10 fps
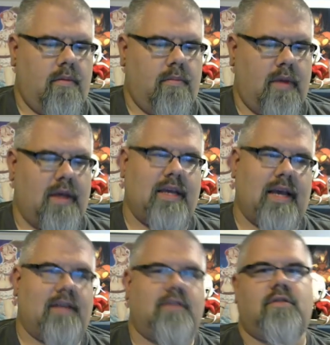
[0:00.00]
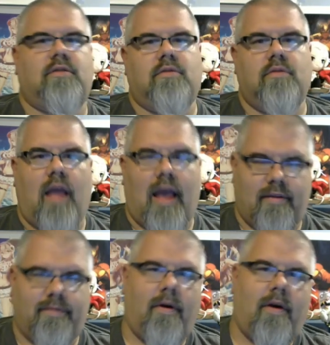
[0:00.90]
but yes,
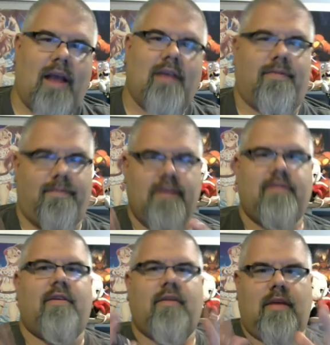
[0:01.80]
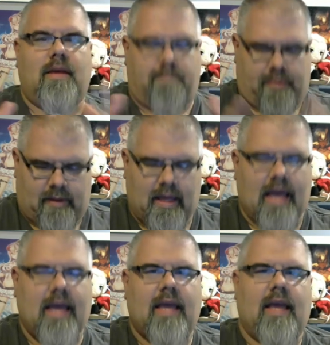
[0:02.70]
as far as physically
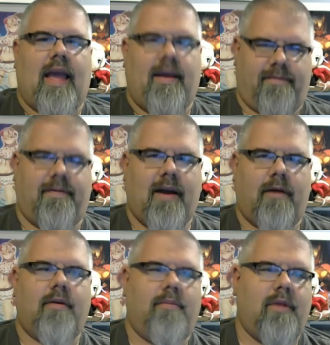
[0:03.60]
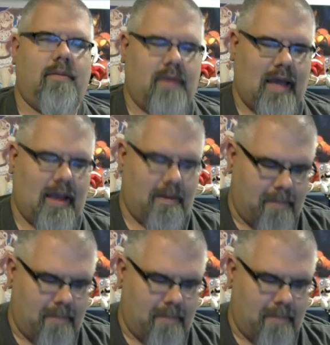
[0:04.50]
playing a Fire Emblem game,